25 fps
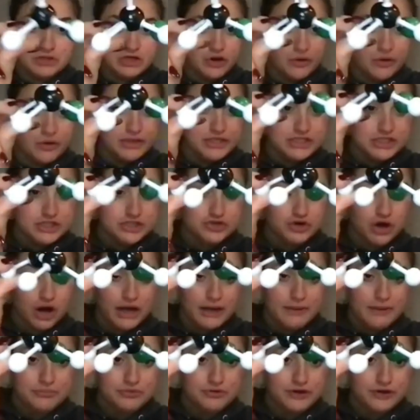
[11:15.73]
going to draw
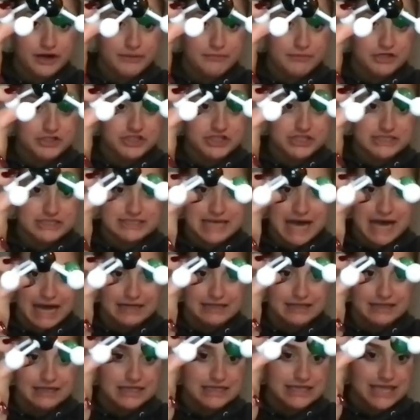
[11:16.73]
it pretty much
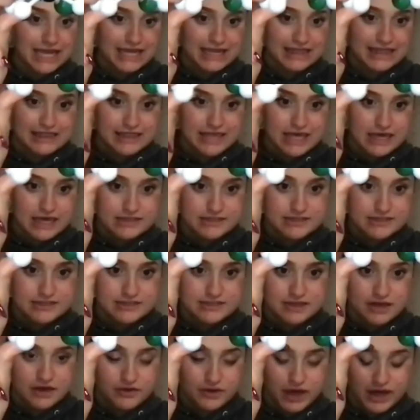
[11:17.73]
exactly like this,
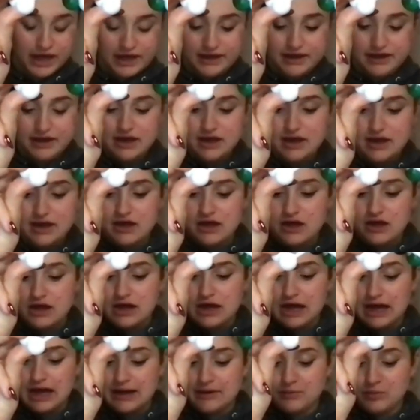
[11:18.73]
okay?
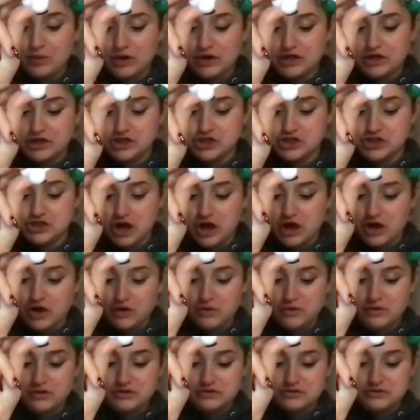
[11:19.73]
I want to
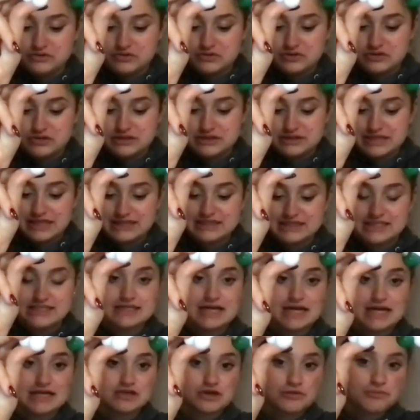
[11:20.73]
show that these
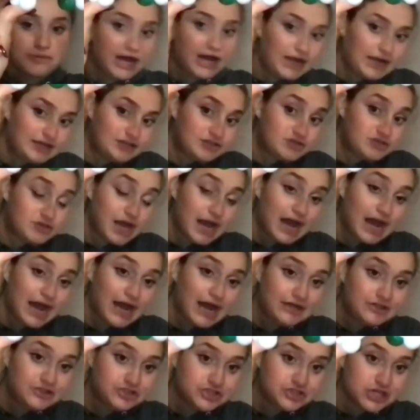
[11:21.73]
guys are behind it. So that
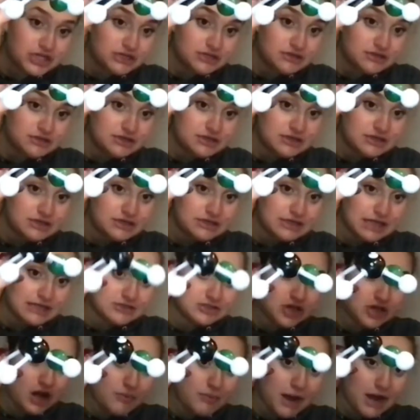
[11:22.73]
hydrogen, that
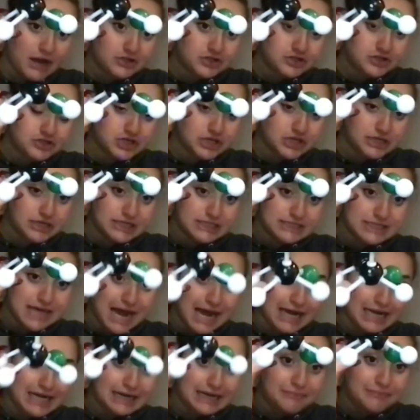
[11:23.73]
top hydrogen, is
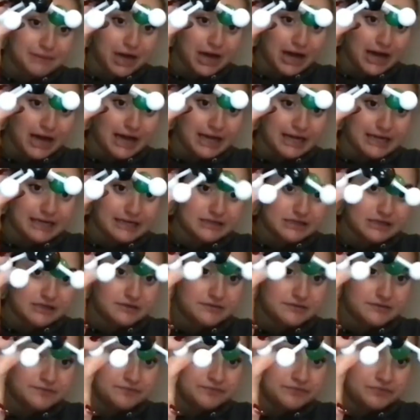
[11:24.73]
hiding behind
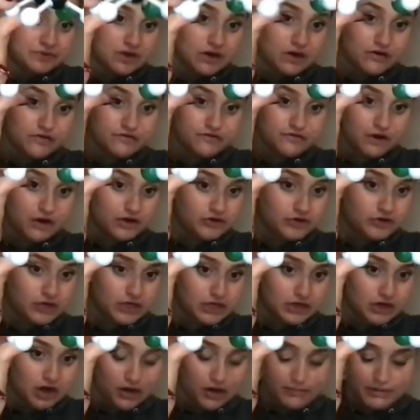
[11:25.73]
our front green
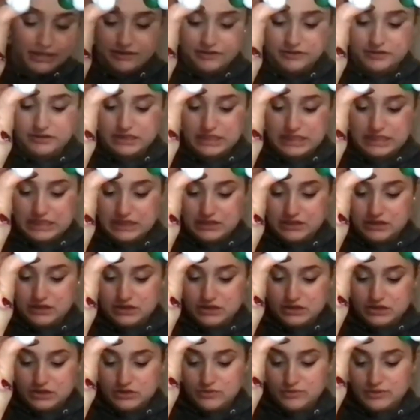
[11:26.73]
carbon.
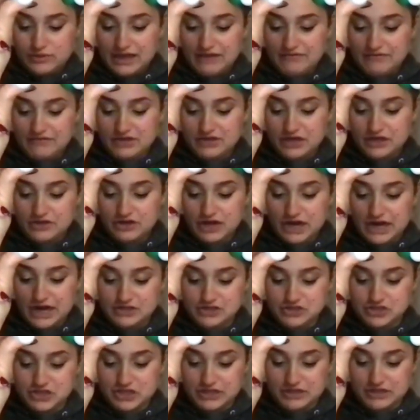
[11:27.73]
We have another
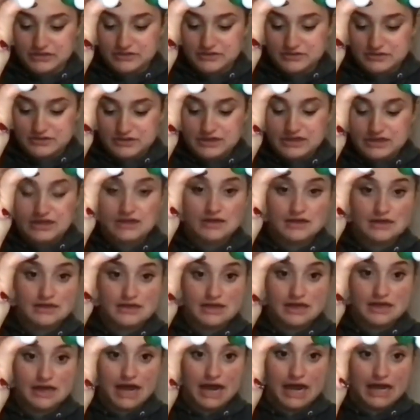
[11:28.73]
hydrogen
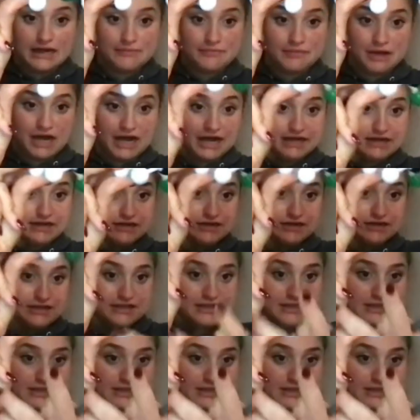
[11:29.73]
hiding behind